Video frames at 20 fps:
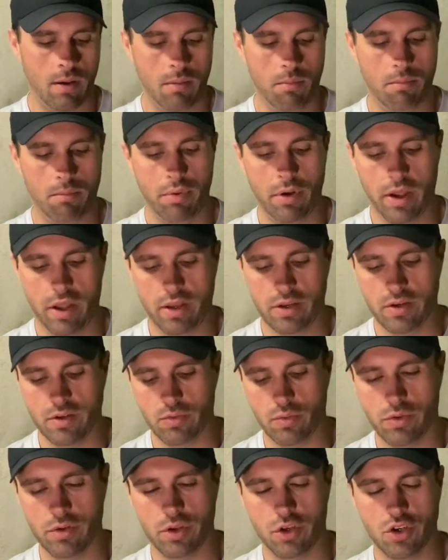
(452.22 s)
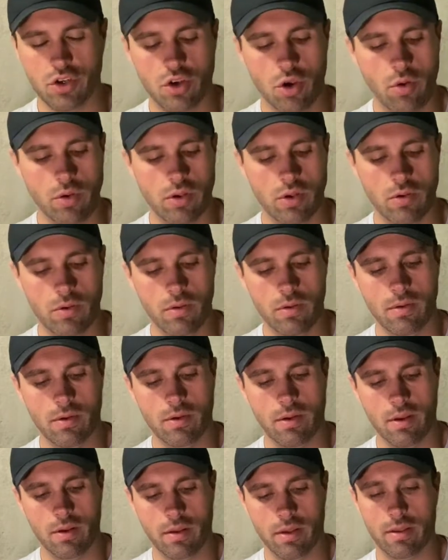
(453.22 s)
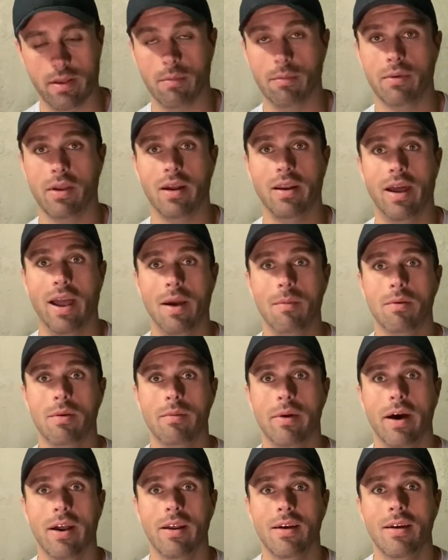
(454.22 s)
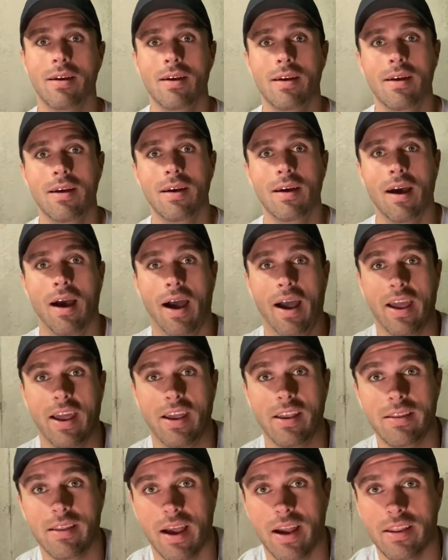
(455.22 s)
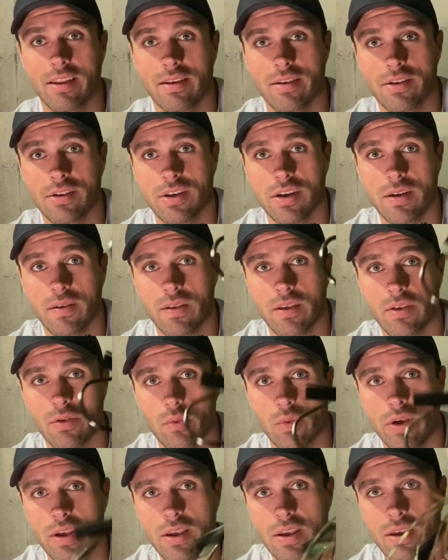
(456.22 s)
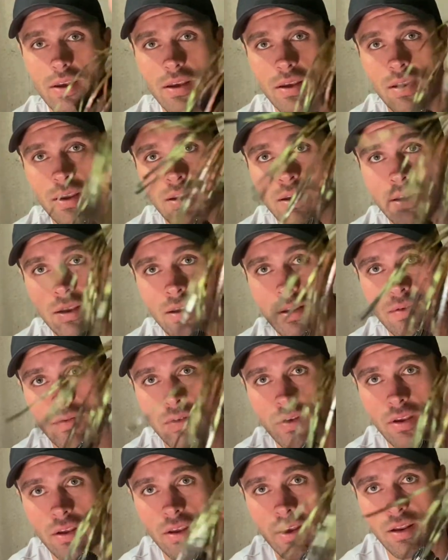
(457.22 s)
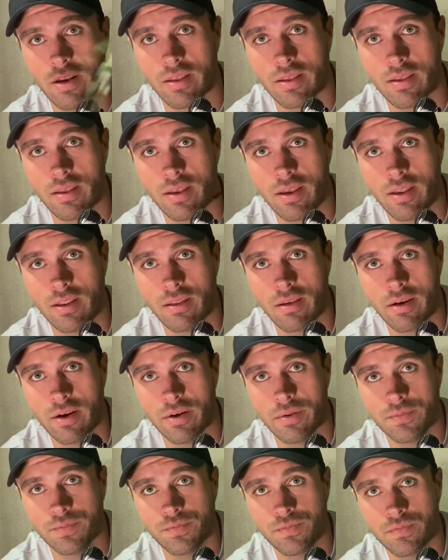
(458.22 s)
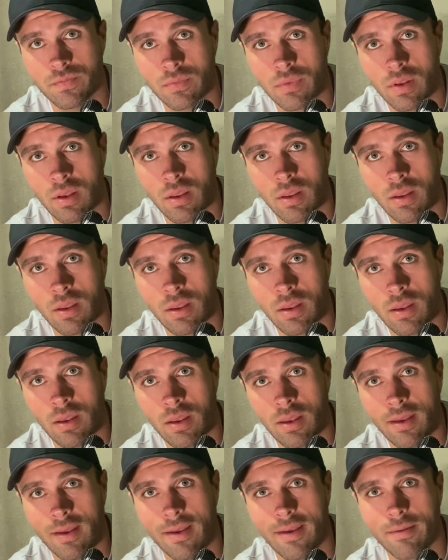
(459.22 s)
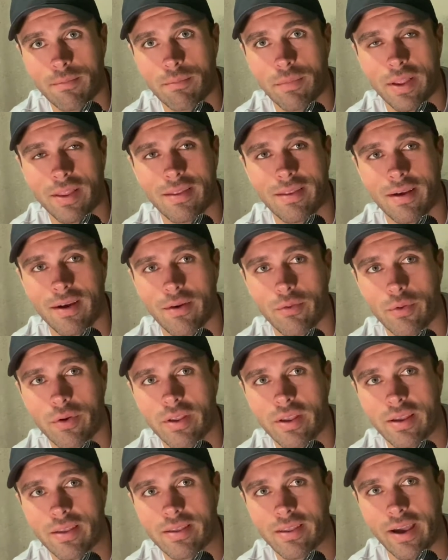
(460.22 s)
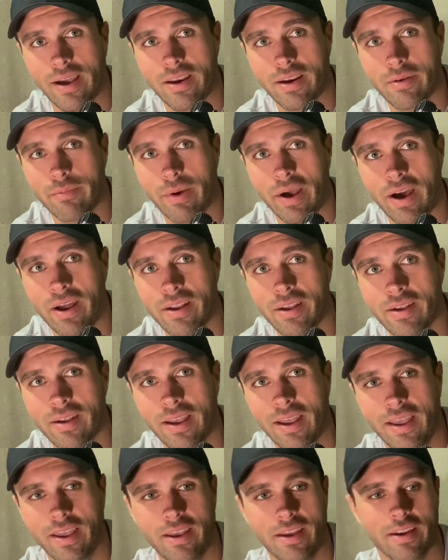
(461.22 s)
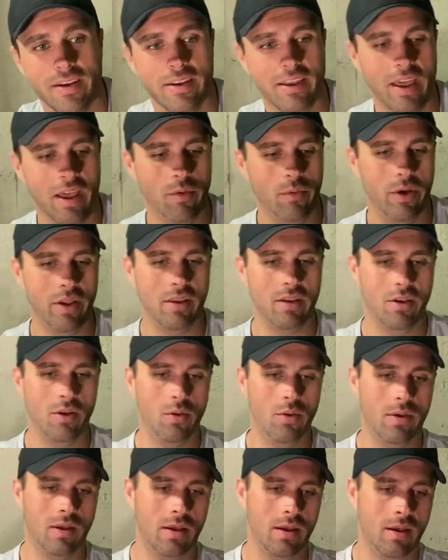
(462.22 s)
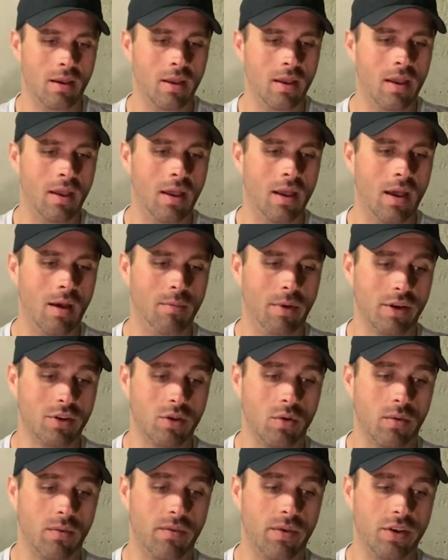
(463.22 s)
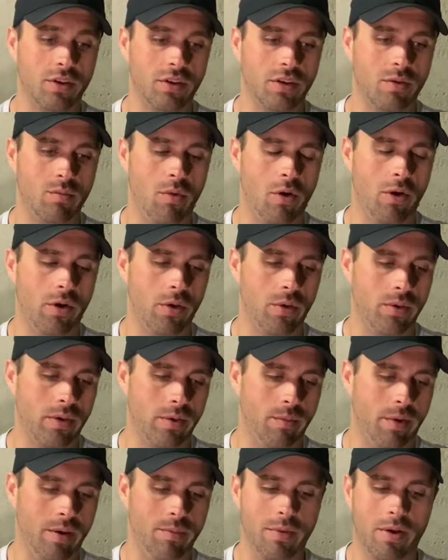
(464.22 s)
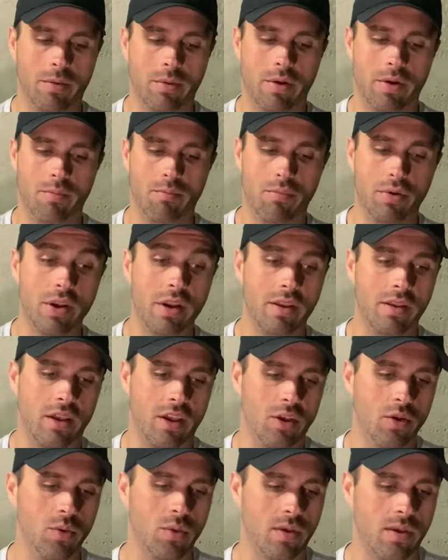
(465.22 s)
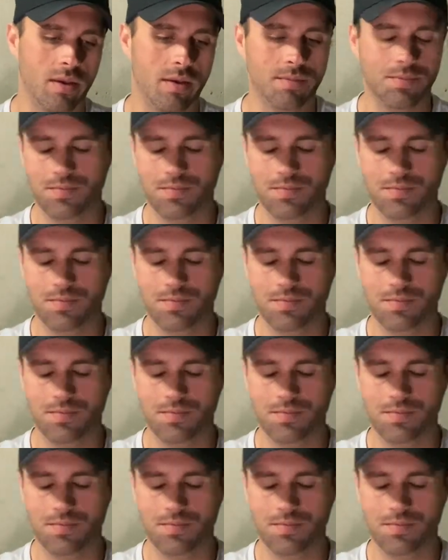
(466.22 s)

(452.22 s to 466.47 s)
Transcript: but just wanted to show you, because I'm kind of happy about it, I hand tied this jig this week, if you can kind of see it there. But really excited about it and can't wait to use it. I'm actually going fishing tomorrow, so I might be able to put it to use.